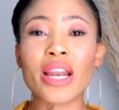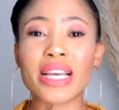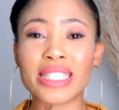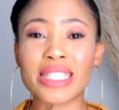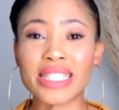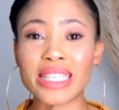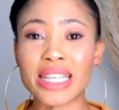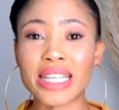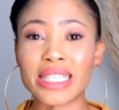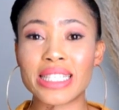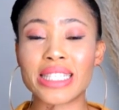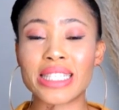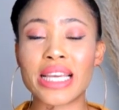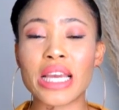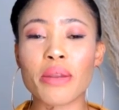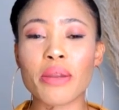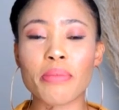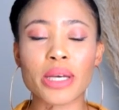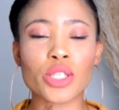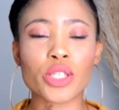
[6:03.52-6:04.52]
not gonna see the
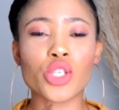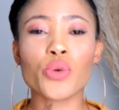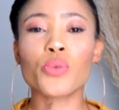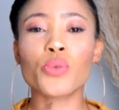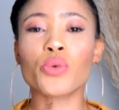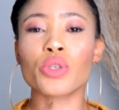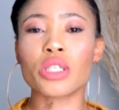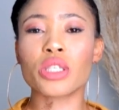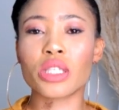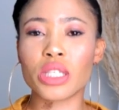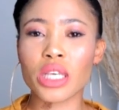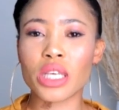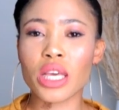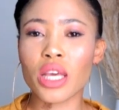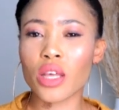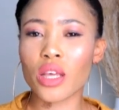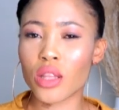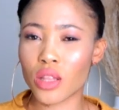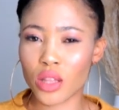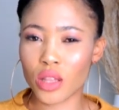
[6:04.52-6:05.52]
skin, but you will
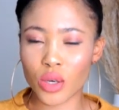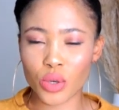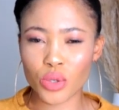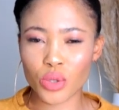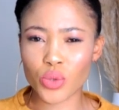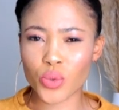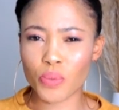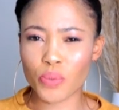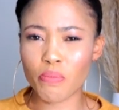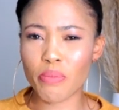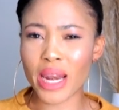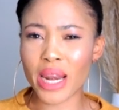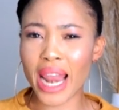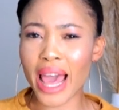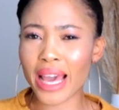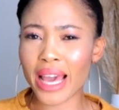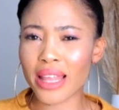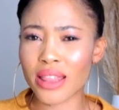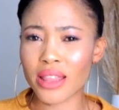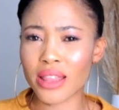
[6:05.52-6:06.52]
see those
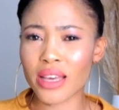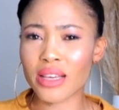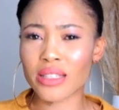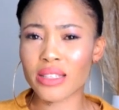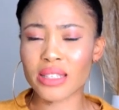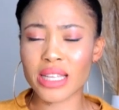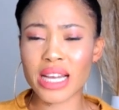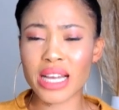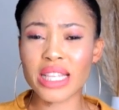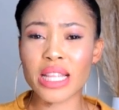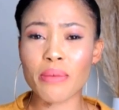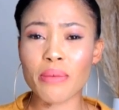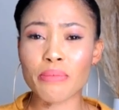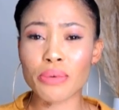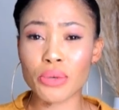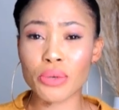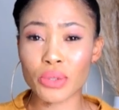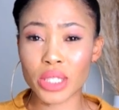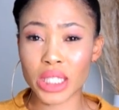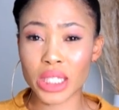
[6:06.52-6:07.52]
black things that they
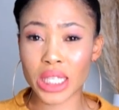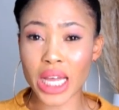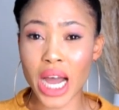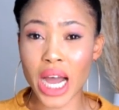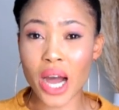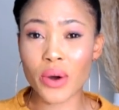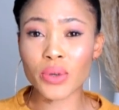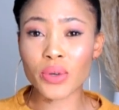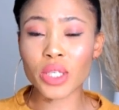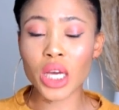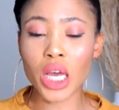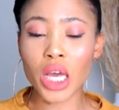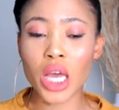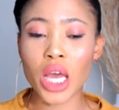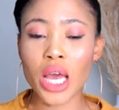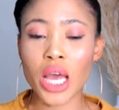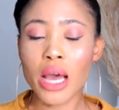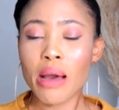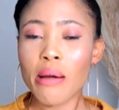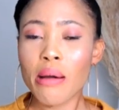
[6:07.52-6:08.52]
put down.
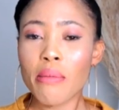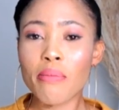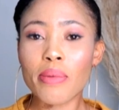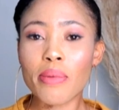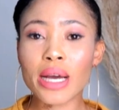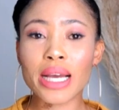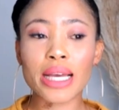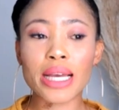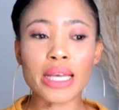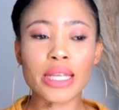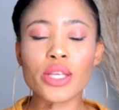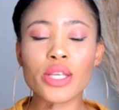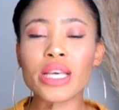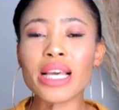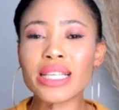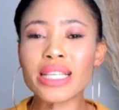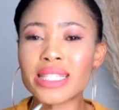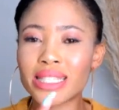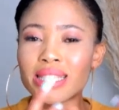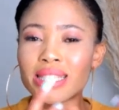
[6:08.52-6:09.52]
But
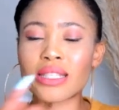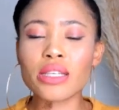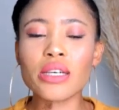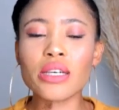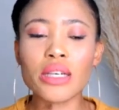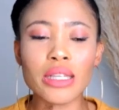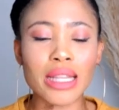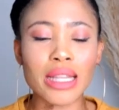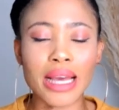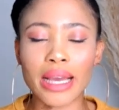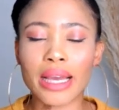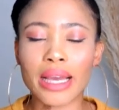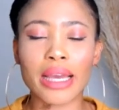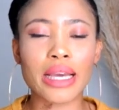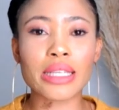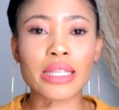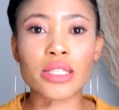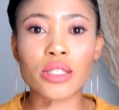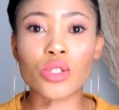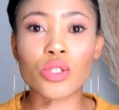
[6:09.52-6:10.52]
it's still
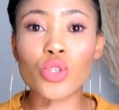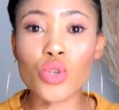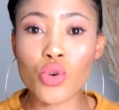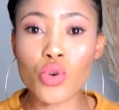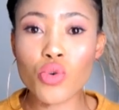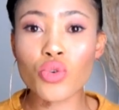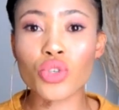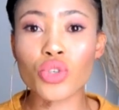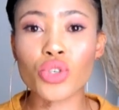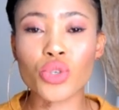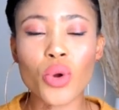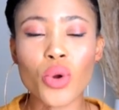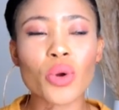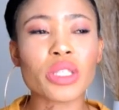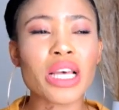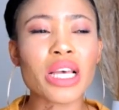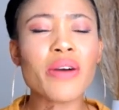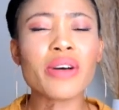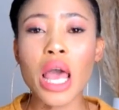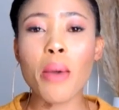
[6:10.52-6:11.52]
like, it's too
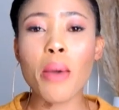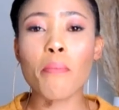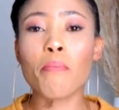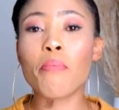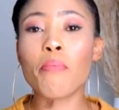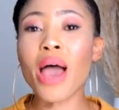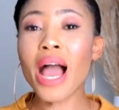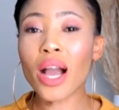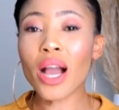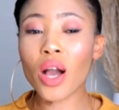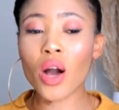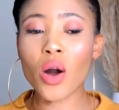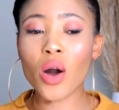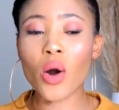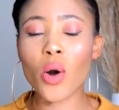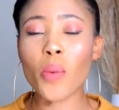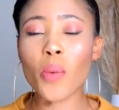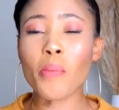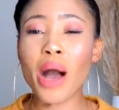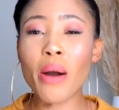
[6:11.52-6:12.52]
short. Back
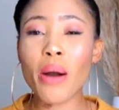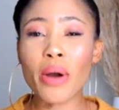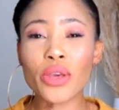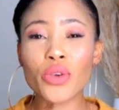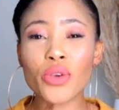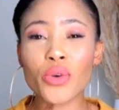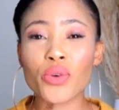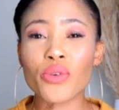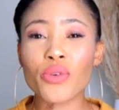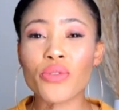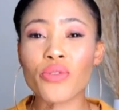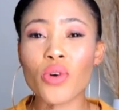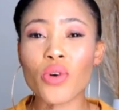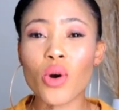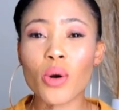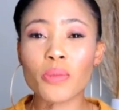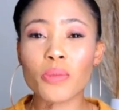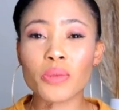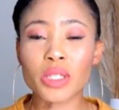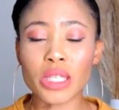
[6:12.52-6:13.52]
home, our
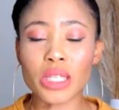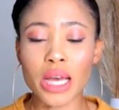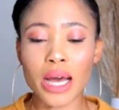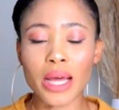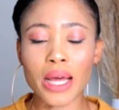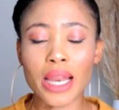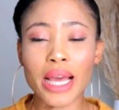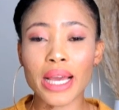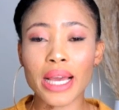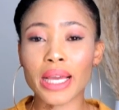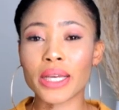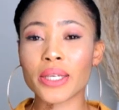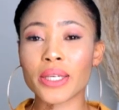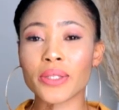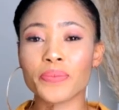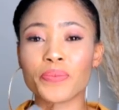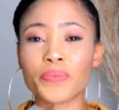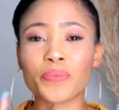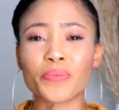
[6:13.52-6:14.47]
uniforms are like,